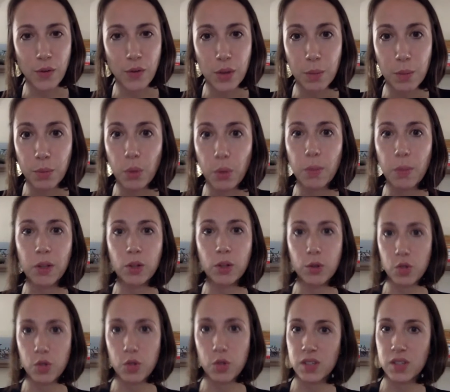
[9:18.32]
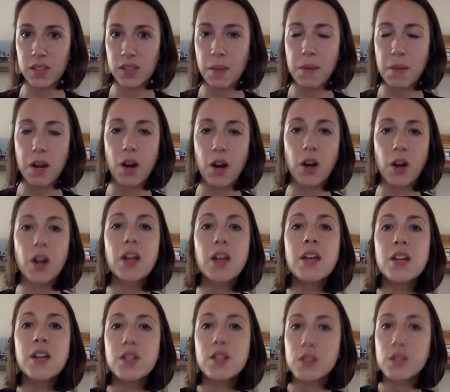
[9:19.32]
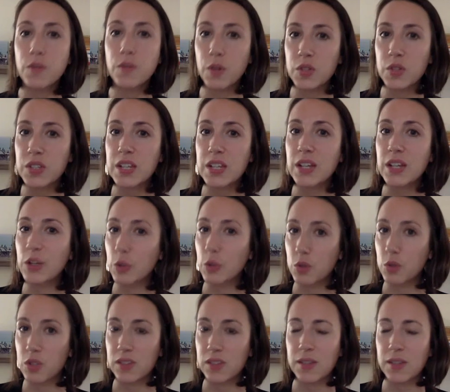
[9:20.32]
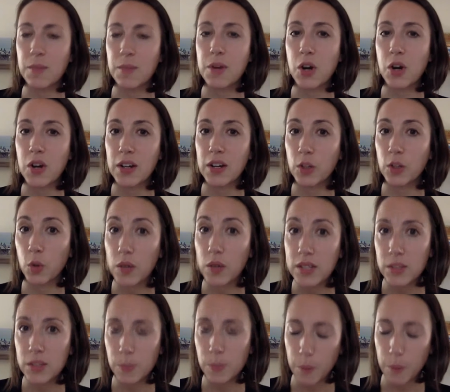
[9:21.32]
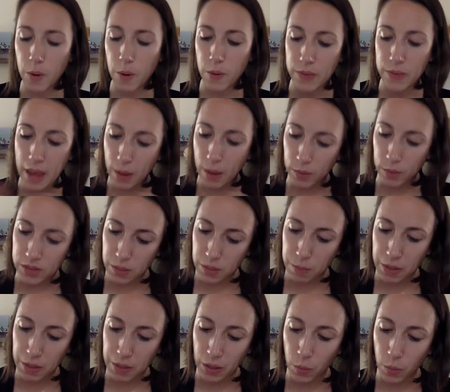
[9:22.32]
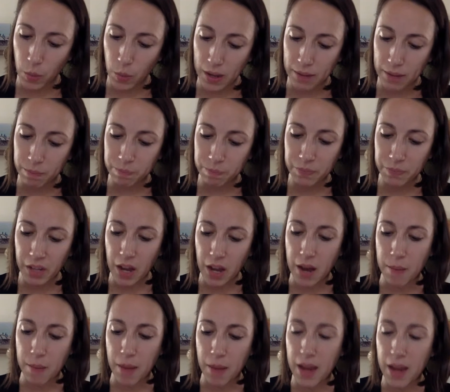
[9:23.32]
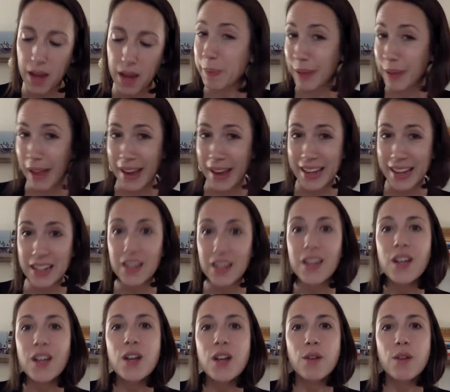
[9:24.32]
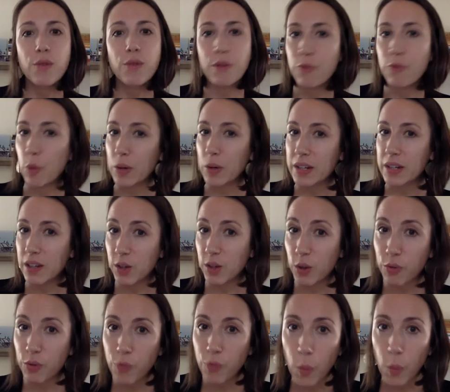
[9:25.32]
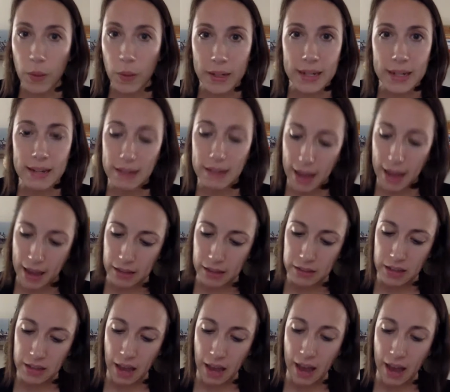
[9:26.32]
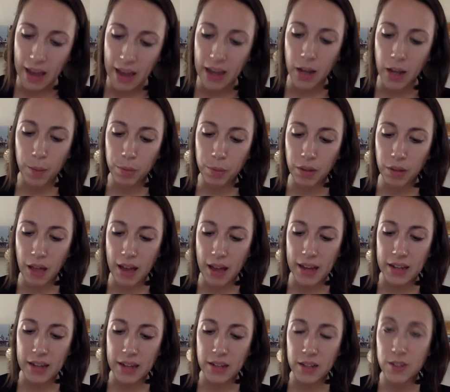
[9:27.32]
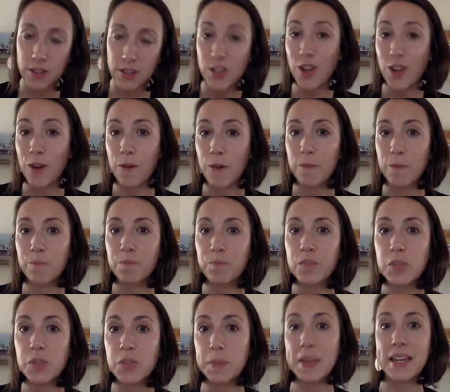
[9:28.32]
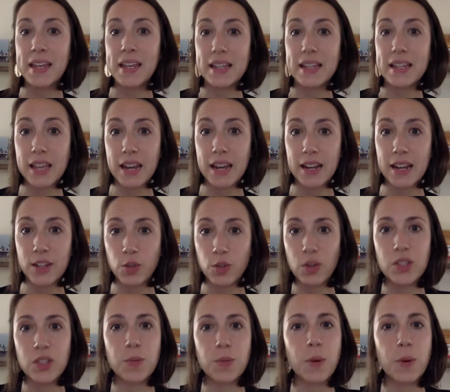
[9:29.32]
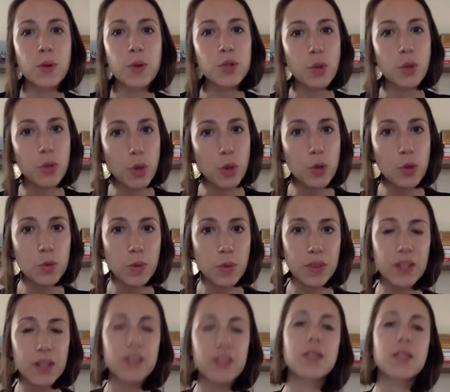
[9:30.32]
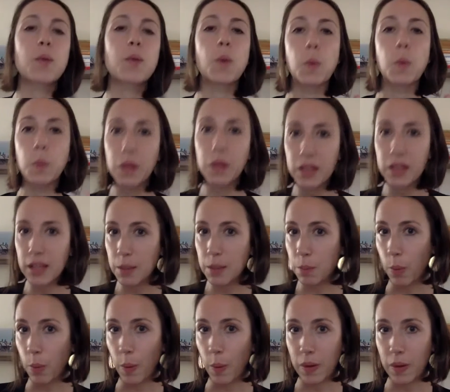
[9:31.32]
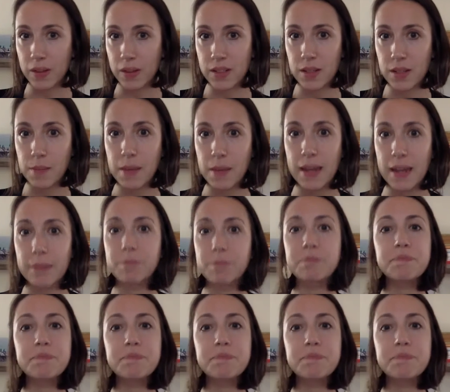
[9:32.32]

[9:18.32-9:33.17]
for the Bloom Inclusion seminar, diversity inclusion seminar in Greensboro. That was a big win. I applied for 40 under 40, and I applied to speak at TEDx Greensboro. So those were things that were really important to me,